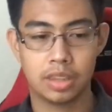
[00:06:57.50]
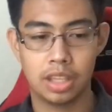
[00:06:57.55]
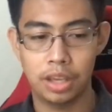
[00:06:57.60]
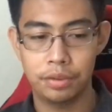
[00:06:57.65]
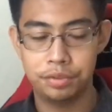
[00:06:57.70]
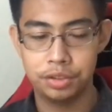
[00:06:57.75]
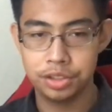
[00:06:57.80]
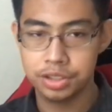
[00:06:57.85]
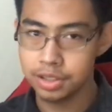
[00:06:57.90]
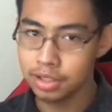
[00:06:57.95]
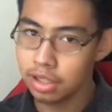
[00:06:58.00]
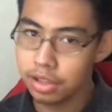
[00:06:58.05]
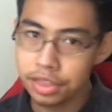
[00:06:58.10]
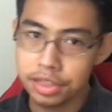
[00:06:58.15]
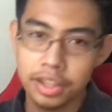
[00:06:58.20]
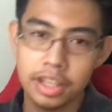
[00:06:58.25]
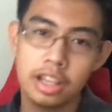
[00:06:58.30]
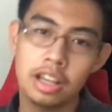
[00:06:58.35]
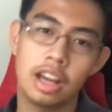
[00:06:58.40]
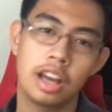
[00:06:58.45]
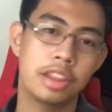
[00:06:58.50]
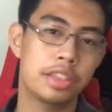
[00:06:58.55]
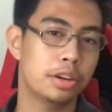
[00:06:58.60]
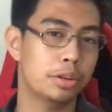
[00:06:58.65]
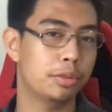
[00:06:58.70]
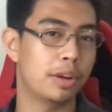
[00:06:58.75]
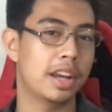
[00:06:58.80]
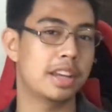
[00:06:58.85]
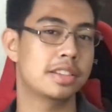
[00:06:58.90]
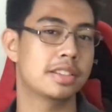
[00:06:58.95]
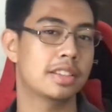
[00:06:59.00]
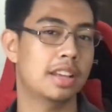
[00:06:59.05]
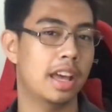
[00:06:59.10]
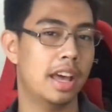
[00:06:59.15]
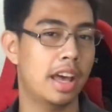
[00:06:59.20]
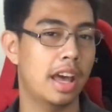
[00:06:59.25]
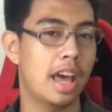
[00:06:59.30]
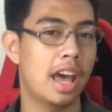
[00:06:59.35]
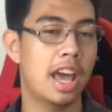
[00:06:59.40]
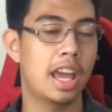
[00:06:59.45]
If you still think otherwise,
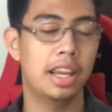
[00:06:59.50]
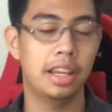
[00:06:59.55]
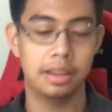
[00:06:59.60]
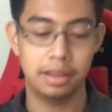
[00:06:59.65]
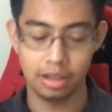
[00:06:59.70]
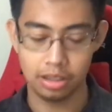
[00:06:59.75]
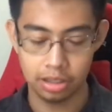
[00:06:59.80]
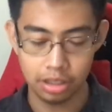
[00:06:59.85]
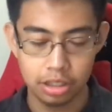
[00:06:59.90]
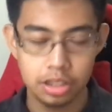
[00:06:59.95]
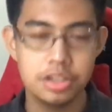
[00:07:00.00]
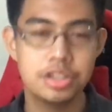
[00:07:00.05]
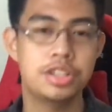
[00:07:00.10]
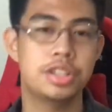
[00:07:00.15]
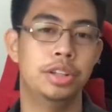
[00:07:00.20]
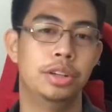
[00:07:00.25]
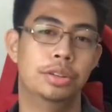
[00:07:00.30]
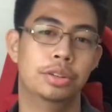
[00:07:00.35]
I urge